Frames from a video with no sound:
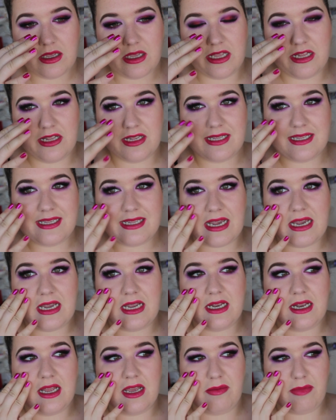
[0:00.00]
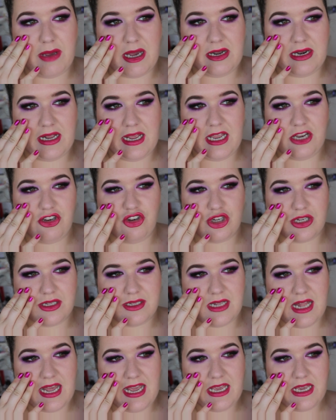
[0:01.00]
insane about it and
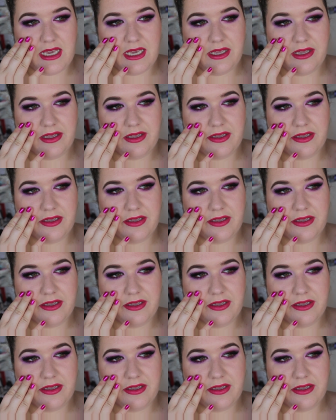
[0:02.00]
just like